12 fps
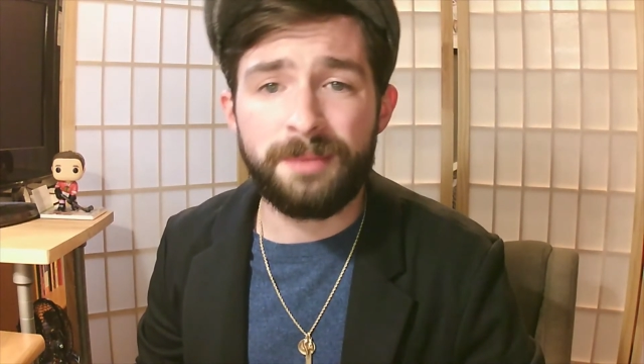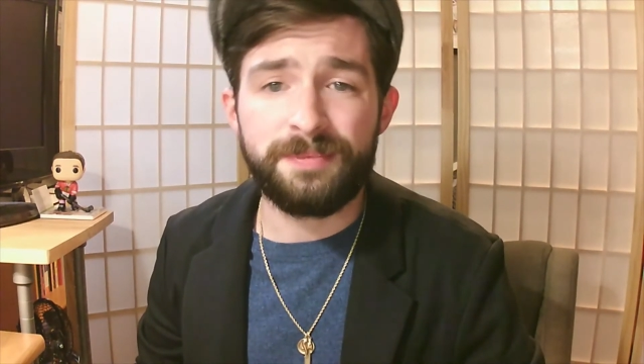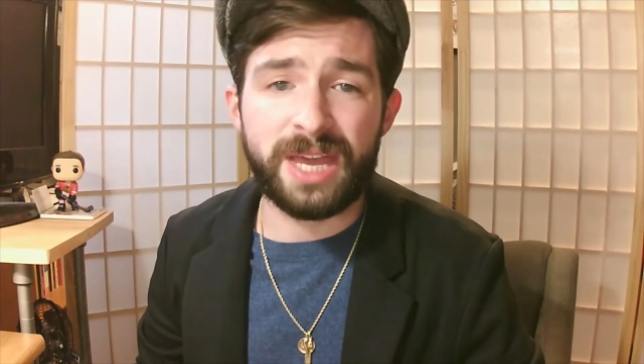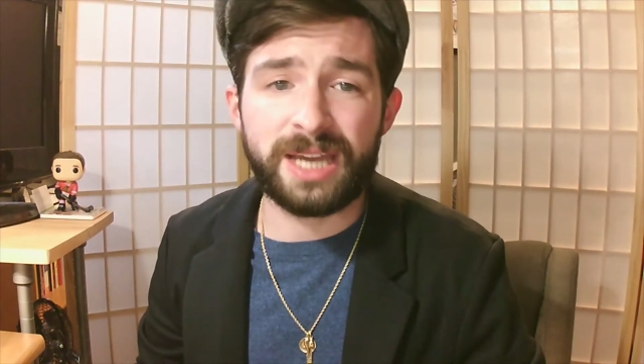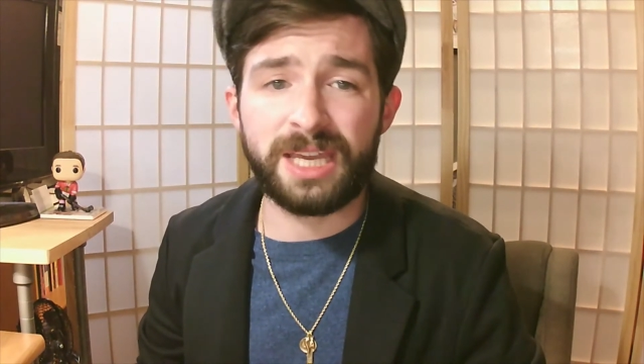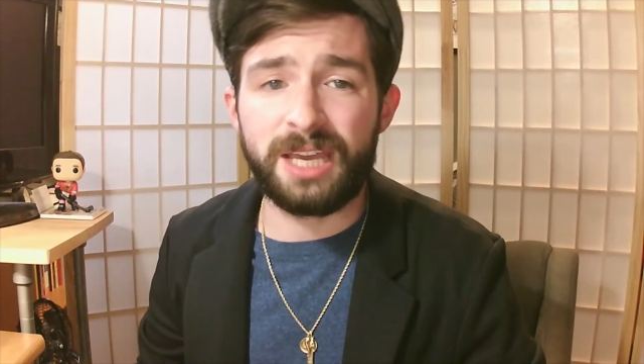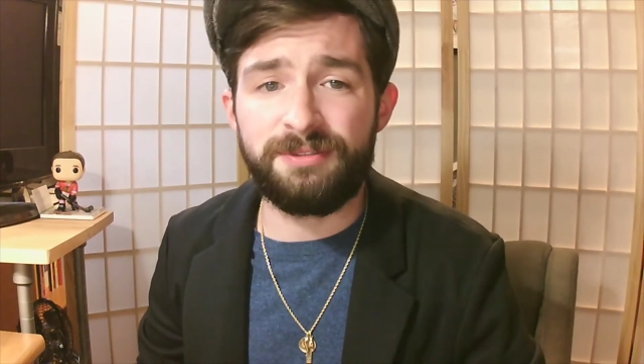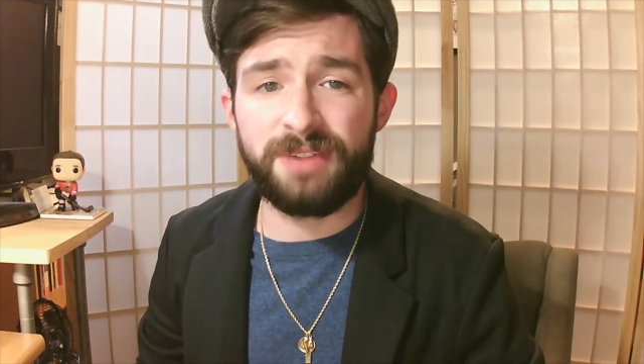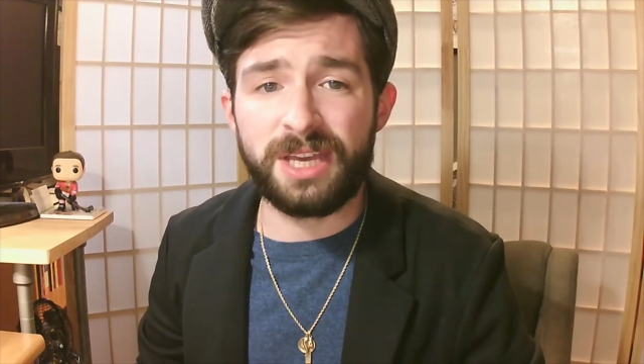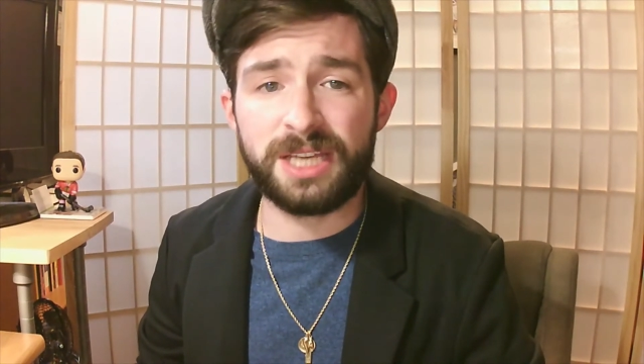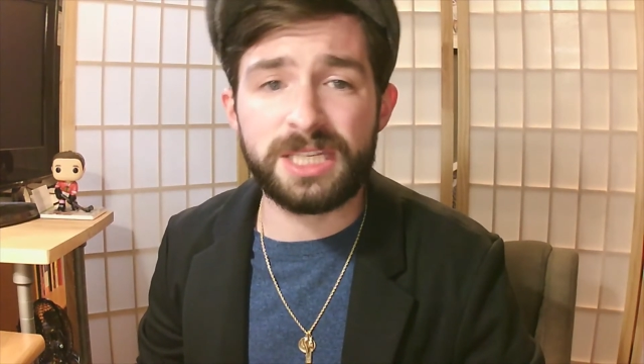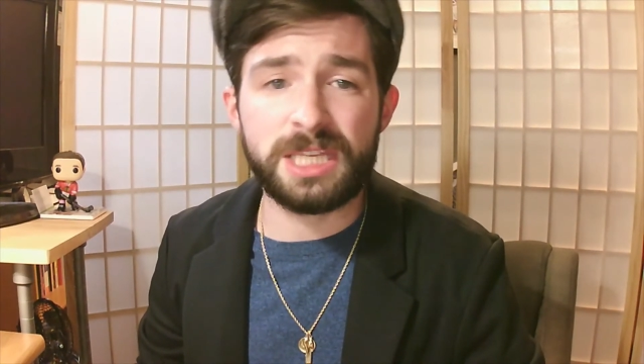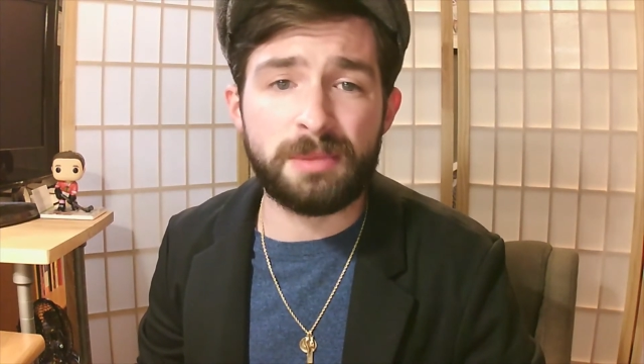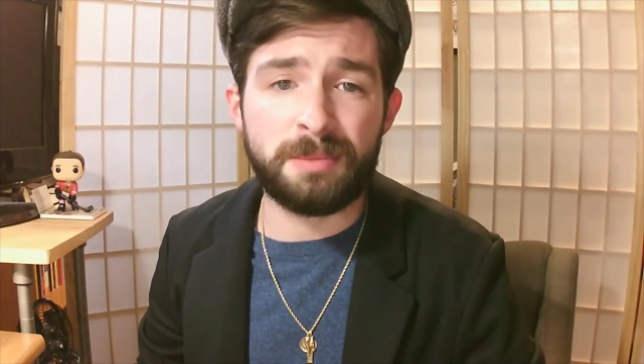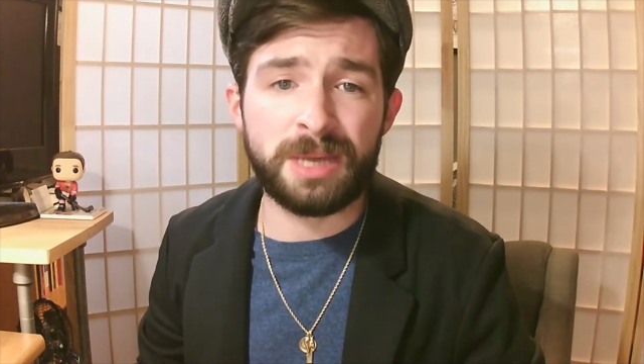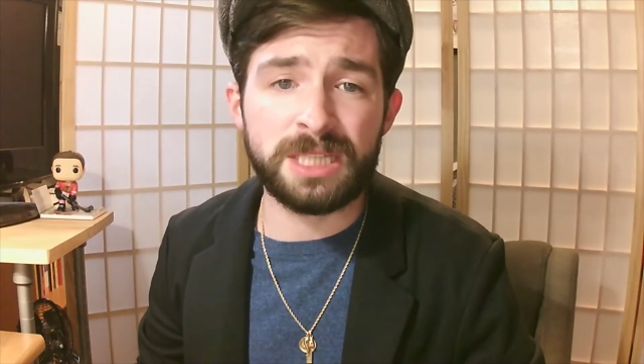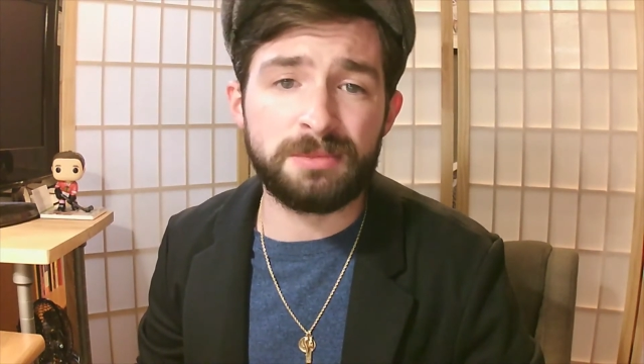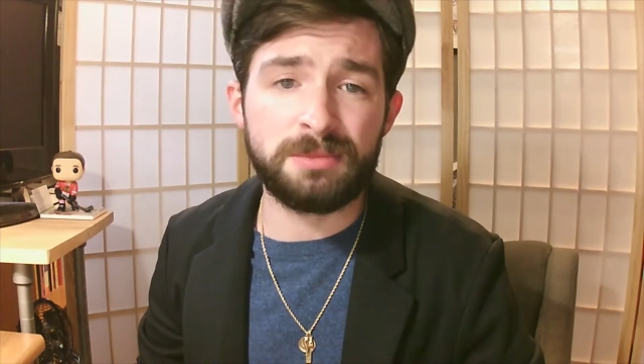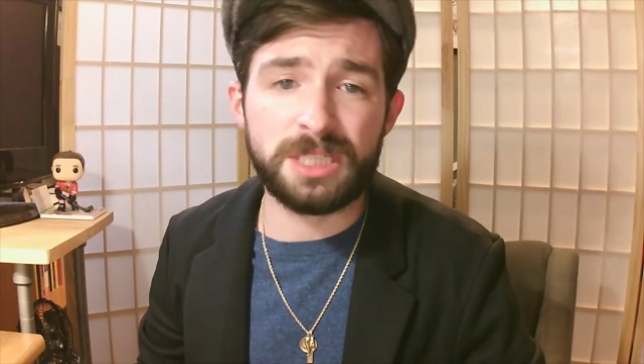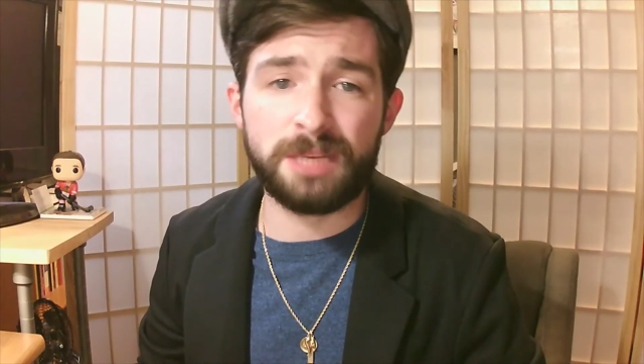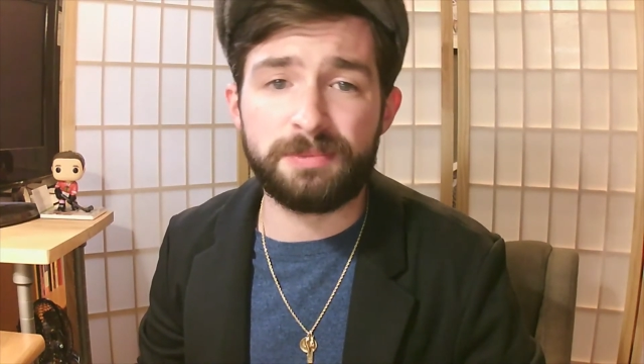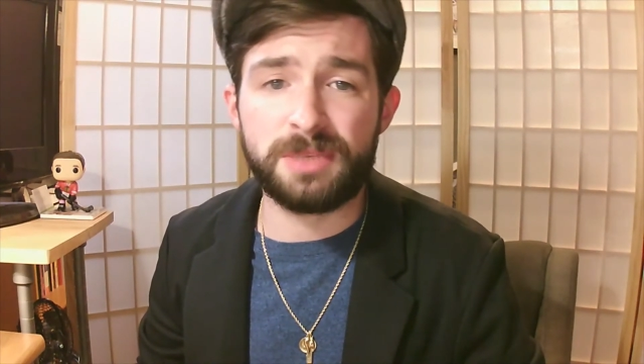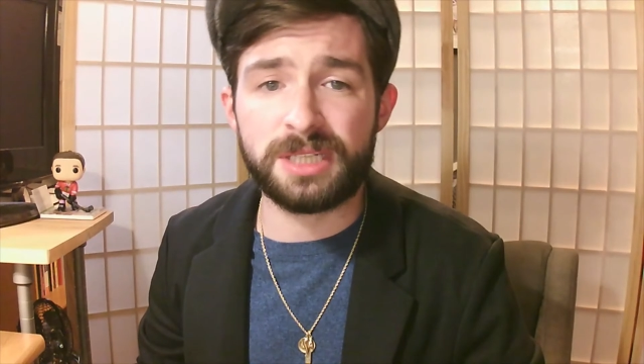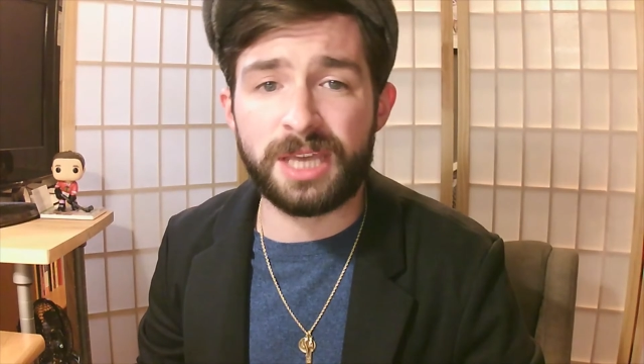That gave Vegas the momentum to tip
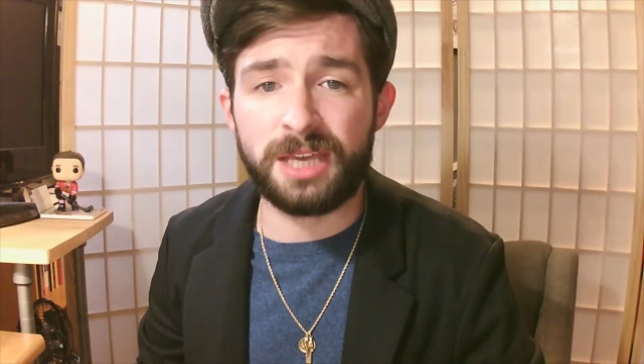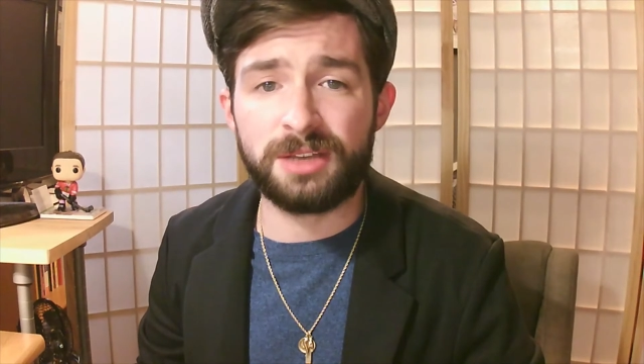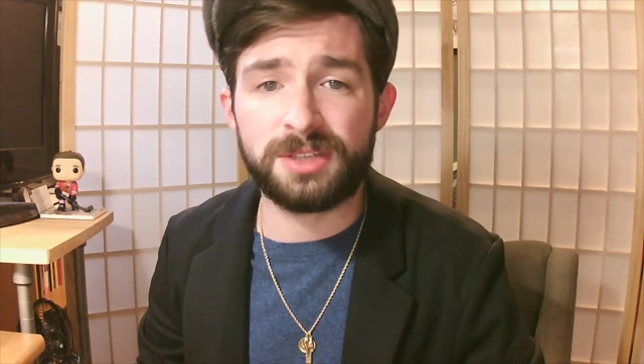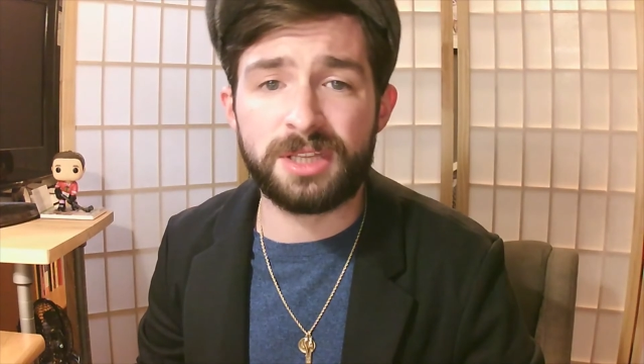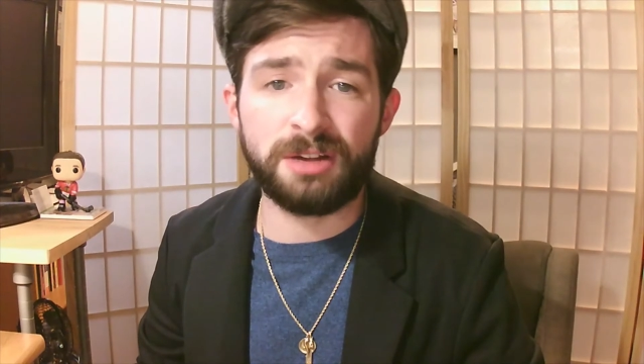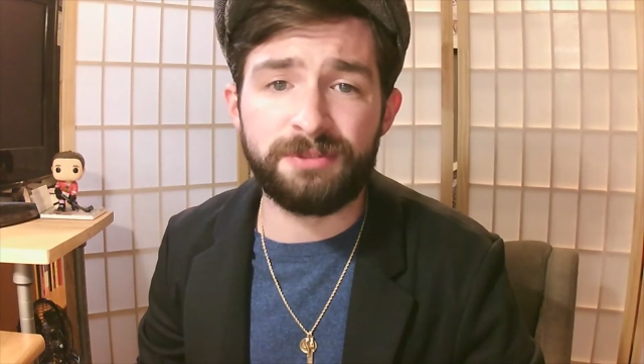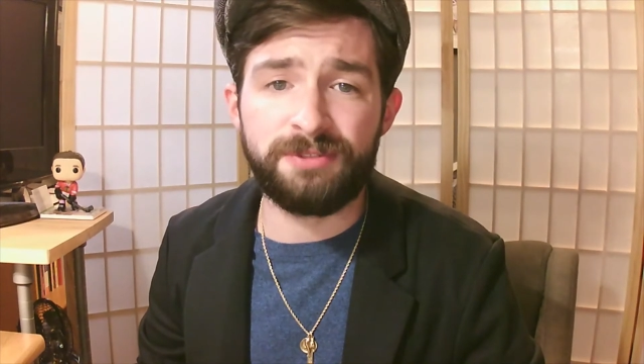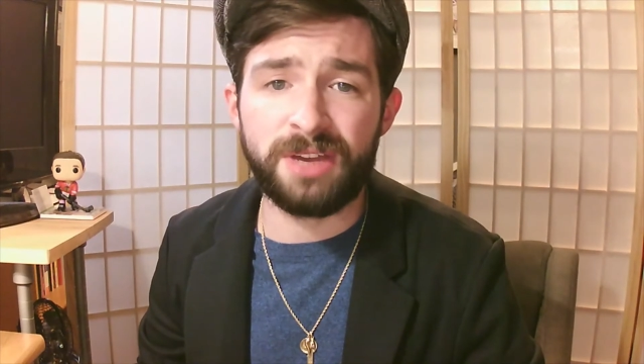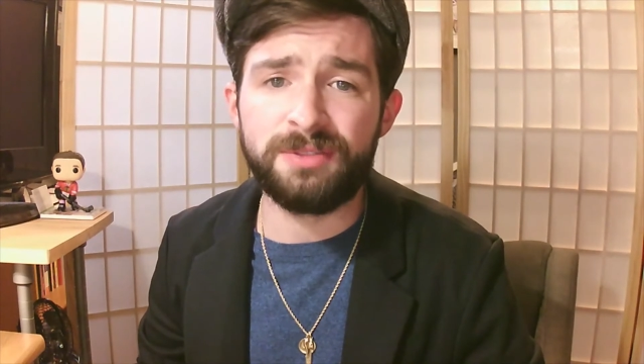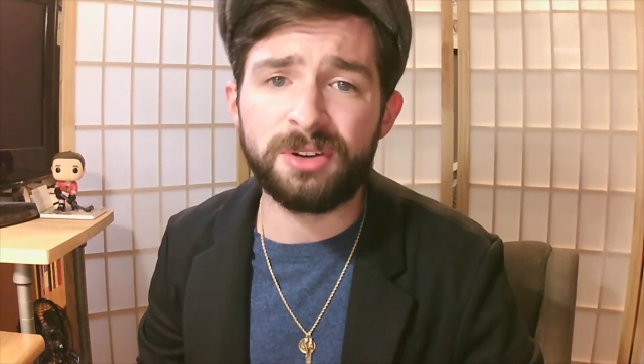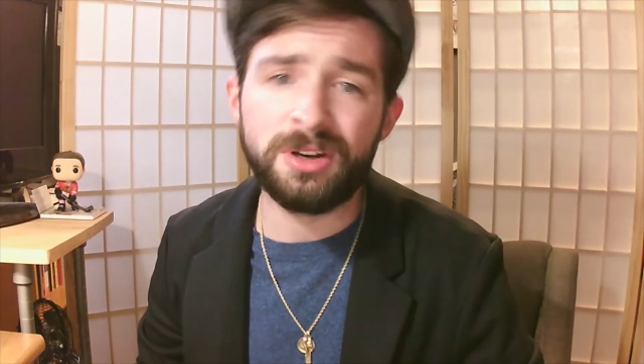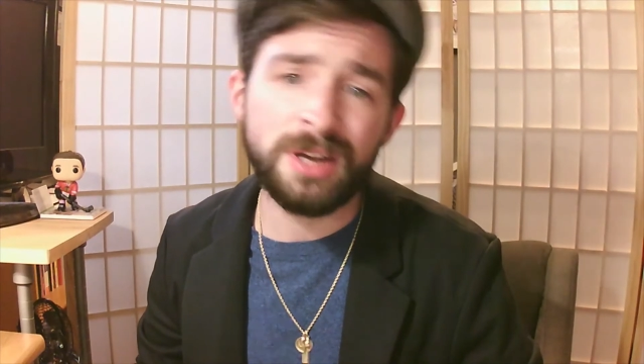the scales in their favor